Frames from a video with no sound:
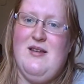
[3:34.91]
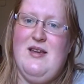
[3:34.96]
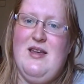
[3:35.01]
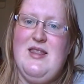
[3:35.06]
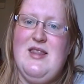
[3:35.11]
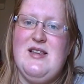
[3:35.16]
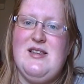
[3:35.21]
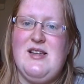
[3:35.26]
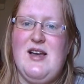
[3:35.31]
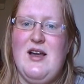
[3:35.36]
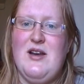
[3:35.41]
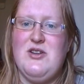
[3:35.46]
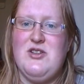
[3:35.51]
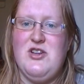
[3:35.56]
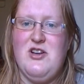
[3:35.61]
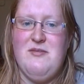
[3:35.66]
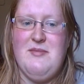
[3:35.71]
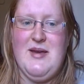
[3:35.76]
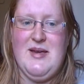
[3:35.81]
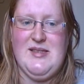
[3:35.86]
in this kind of
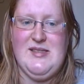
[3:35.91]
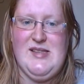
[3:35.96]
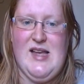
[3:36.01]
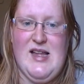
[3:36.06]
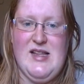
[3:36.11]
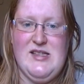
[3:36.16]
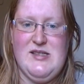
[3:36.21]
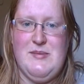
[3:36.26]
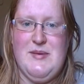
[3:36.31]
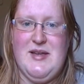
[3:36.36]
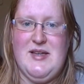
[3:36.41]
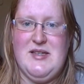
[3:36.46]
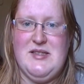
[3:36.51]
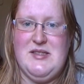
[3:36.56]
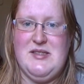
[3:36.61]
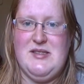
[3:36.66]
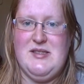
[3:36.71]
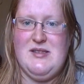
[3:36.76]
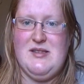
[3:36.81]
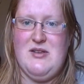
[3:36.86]
show makes sense
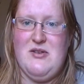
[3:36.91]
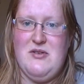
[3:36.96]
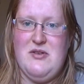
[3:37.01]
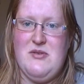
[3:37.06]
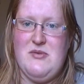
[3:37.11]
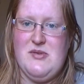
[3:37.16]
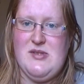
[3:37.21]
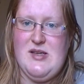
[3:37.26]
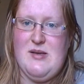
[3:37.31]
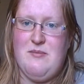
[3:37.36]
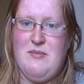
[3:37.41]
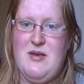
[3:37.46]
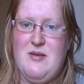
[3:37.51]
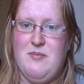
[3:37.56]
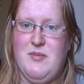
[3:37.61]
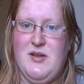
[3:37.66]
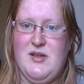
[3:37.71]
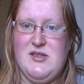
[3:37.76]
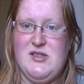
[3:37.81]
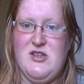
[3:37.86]
because you're using
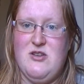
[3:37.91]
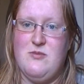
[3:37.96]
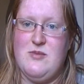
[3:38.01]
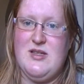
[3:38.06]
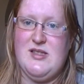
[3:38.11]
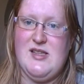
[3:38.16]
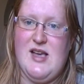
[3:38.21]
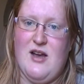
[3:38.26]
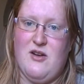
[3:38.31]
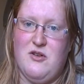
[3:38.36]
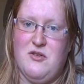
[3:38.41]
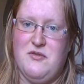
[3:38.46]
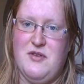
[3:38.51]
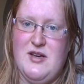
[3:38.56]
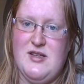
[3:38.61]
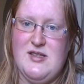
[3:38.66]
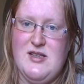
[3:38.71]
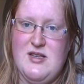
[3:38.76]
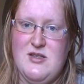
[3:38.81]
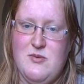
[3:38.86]
people as human
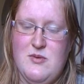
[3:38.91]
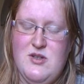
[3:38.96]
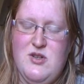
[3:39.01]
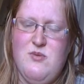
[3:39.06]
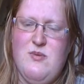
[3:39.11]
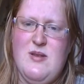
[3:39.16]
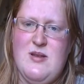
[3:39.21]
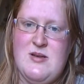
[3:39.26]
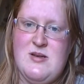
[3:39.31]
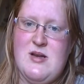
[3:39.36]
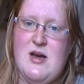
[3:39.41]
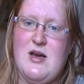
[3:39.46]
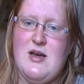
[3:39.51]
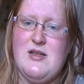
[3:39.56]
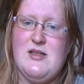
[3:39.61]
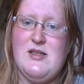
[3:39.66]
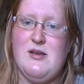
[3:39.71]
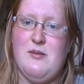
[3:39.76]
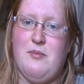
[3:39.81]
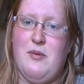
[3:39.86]
sacrifices, which you're really
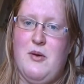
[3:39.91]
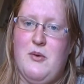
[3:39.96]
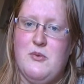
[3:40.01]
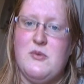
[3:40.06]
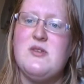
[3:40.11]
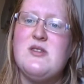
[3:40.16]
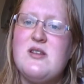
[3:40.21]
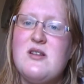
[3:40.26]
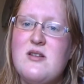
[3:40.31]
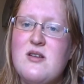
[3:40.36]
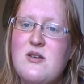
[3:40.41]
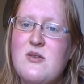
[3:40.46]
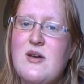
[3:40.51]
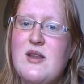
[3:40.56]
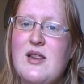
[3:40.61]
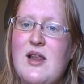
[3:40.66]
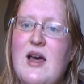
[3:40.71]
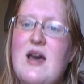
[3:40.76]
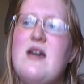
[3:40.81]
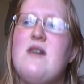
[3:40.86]
not supposed to do
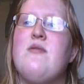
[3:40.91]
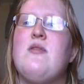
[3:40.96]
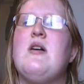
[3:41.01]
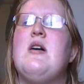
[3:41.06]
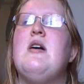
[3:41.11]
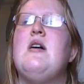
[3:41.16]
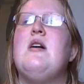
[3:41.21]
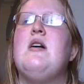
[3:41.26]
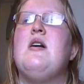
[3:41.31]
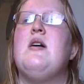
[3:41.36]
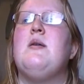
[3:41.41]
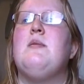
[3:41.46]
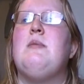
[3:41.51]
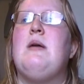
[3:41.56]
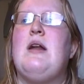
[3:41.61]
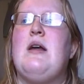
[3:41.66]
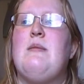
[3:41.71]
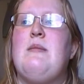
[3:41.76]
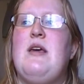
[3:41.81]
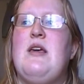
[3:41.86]
in life.
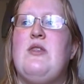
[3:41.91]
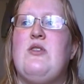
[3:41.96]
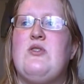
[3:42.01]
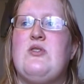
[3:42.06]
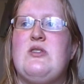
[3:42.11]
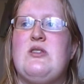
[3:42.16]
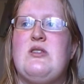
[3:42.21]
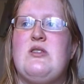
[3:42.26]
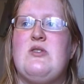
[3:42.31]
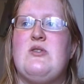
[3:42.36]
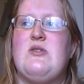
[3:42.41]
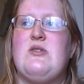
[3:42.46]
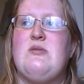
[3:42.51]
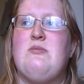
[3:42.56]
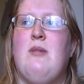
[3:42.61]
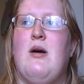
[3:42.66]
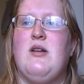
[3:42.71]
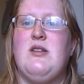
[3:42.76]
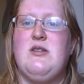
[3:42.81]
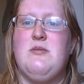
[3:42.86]
But I mean,
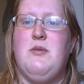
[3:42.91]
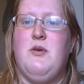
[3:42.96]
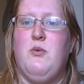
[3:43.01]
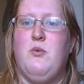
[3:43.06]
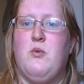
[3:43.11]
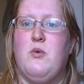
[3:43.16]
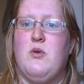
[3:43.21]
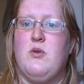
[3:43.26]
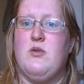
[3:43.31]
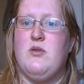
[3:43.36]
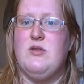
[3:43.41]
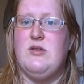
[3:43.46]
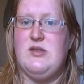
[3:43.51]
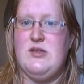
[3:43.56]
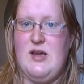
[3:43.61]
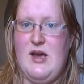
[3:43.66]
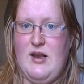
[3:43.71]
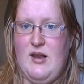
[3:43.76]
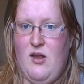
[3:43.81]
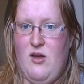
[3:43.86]
there's multiple
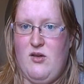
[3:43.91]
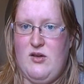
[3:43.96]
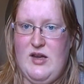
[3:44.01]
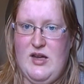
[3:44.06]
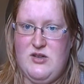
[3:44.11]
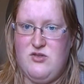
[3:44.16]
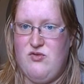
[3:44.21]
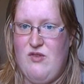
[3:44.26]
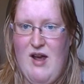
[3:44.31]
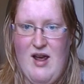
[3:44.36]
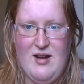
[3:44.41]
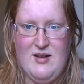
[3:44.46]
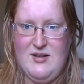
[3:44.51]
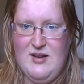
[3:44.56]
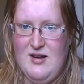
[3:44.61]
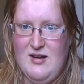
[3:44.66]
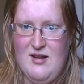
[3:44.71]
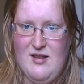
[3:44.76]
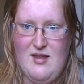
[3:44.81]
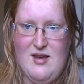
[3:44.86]
worlds that all get
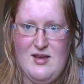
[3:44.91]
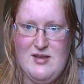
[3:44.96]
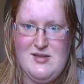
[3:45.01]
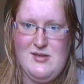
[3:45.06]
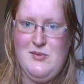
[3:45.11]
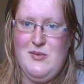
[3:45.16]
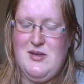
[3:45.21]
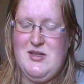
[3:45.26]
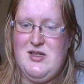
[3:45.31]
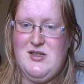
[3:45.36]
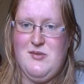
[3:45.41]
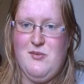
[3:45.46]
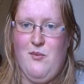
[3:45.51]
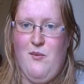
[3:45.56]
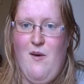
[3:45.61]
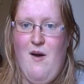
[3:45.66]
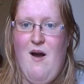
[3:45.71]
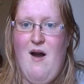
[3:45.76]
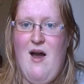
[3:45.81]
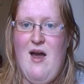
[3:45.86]
dragged into this, which is
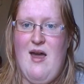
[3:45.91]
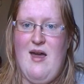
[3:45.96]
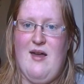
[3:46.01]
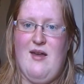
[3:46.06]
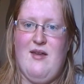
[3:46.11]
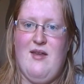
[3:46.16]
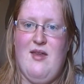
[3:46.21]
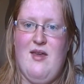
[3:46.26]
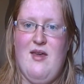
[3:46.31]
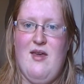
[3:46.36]
why